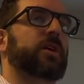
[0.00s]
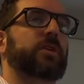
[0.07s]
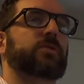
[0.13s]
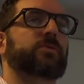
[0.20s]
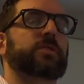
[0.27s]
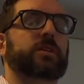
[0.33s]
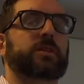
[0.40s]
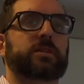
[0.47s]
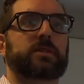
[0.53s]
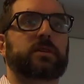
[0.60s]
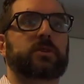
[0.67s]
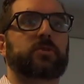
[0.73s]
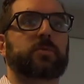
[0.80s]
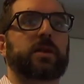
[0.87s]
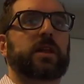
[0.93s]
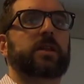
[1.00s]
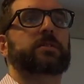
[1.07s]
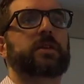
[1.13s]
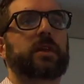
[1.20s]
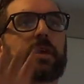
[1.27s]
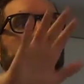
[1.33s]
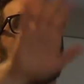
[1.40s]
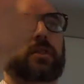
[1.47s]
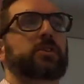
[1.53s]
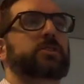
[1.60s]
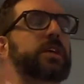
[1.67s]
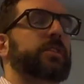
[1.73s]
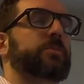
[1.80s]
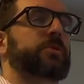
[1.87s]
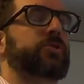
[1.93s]
uh, using Kubernetes, and it looks
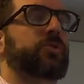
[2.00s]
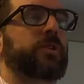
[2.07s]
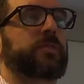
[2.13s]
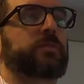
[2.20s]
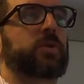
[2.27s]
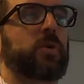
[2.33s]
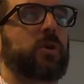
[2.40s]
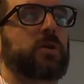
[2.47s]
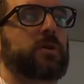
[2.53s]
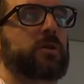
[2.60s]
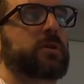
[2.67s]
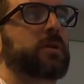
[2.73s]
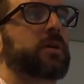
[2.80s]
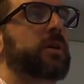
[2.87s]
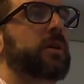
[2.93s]
like the majority of you aren't.